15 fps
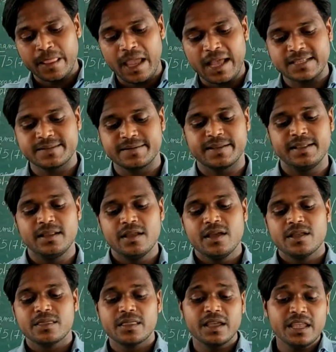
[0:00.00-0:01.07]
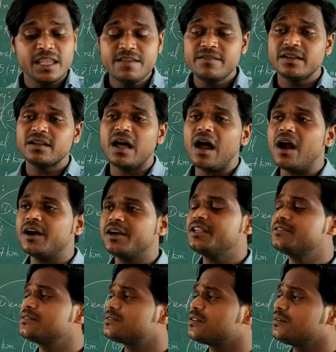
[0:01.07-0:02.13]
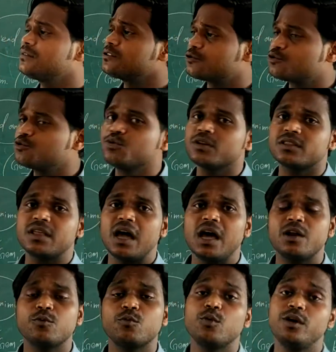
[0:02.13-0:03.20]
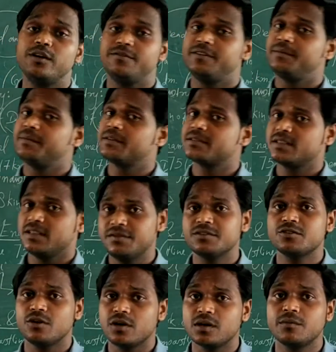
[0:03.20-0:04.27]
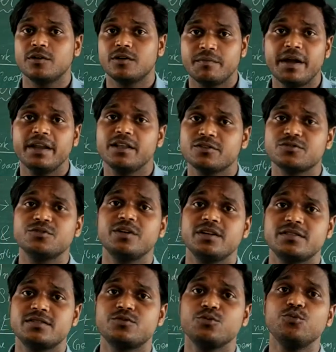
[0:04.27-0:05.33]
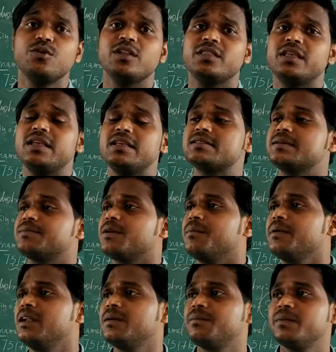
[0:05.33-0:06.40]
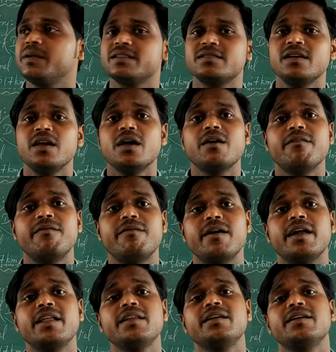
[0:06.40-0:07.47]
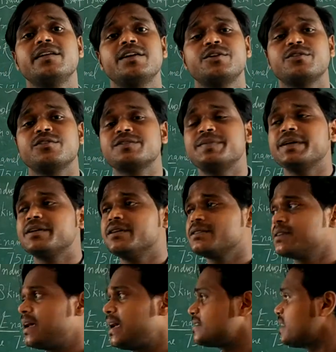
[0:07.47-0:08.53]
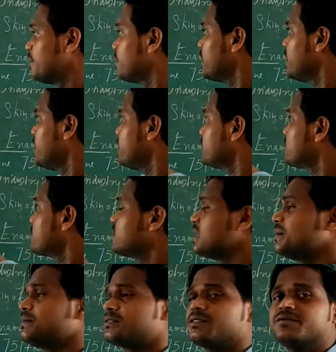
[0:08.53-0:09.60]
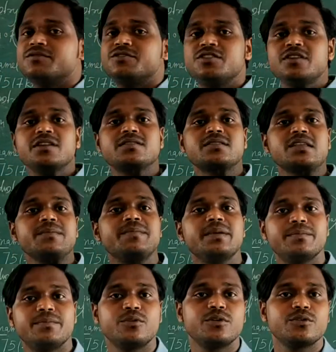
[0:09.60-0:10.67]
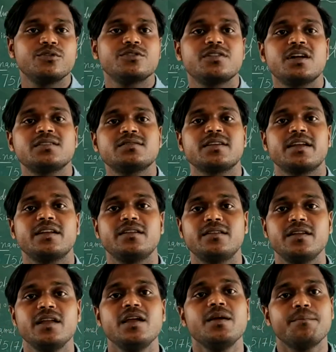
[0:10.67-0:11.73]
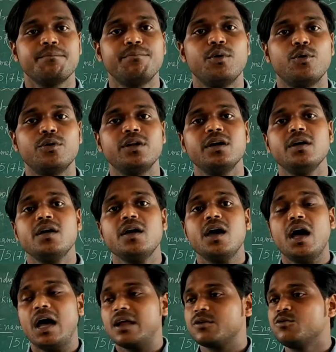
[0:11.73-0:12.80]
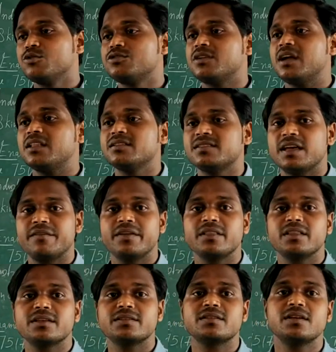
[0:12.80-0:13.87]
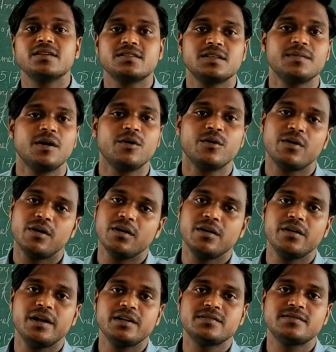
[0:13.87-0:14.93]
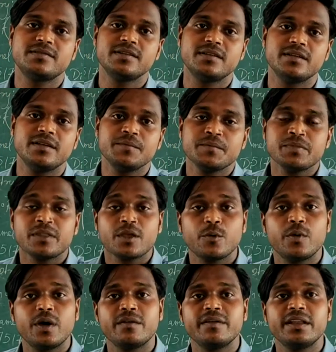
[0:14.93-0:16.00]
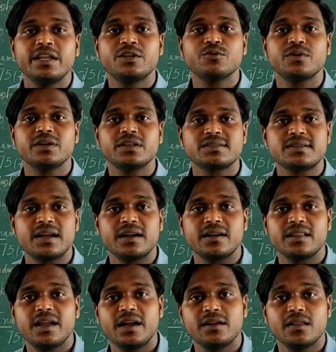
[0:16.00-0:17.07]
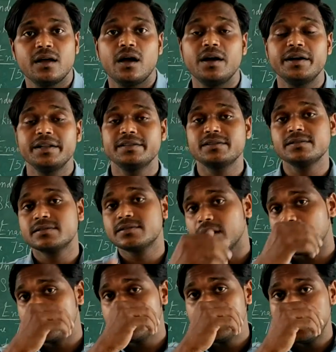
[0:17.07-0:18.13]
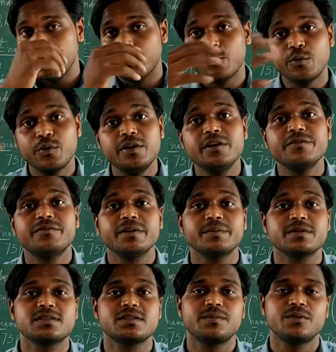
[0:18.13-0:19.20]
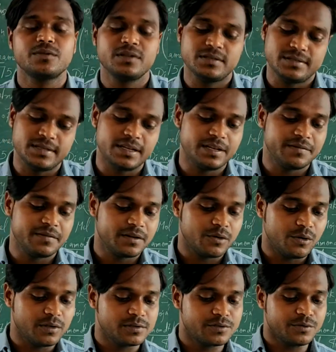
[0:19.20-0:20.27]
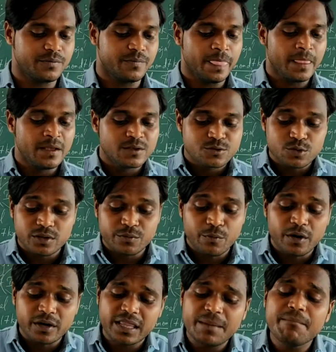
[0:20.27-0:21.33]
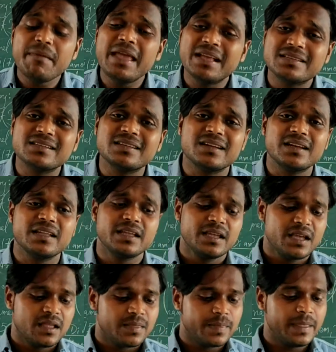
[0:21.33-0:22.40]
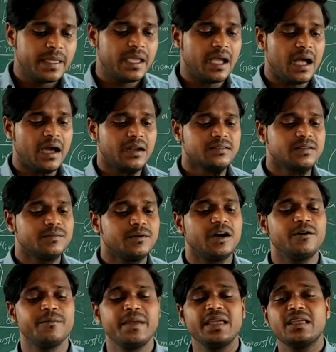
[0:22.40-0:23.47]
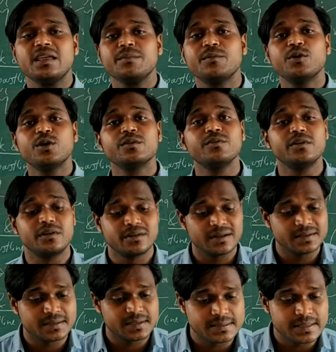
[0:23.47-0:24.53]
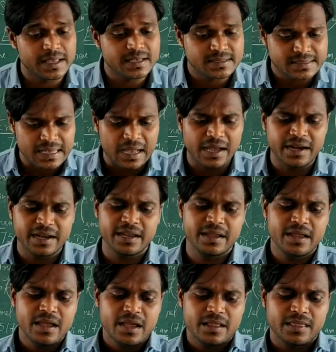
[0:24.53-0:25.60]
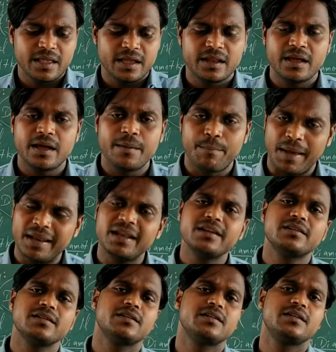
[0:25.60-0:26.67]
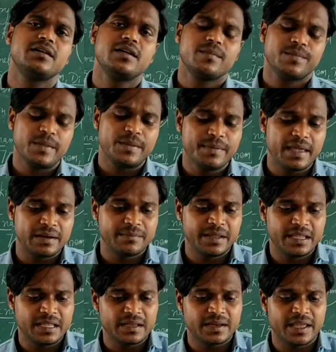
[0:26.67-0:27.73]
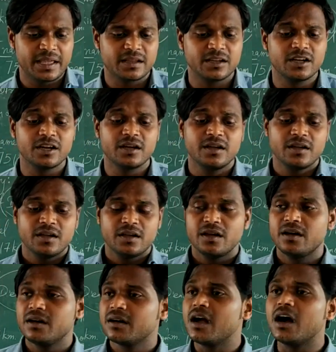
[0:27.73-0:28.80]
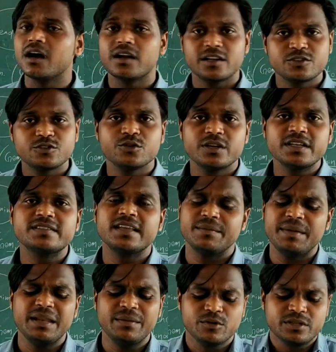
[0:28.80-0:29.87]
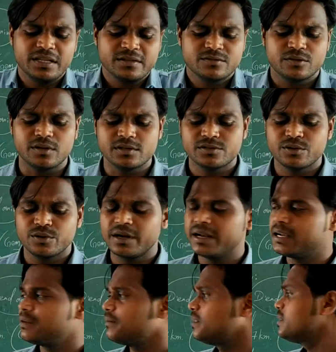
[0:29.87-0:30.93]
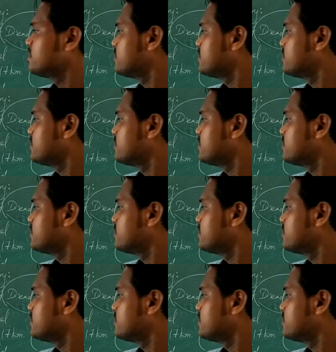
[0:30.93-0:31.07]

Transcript: As well, the even artisans of the Surat are world famous. If we talk about, my dear students, Surat is the prominent place very nearer to us, because as I am leading the syllabus of GSCB board, Gujarat secondary board, our Gujarat is having this somehow a great city where we need to understand that the artisans are world famous about the zari work also. So what they make generally, they are somehow making beautiful dresses like sari, then a panetter, then they are making like ghagra cholis and many more things also related with the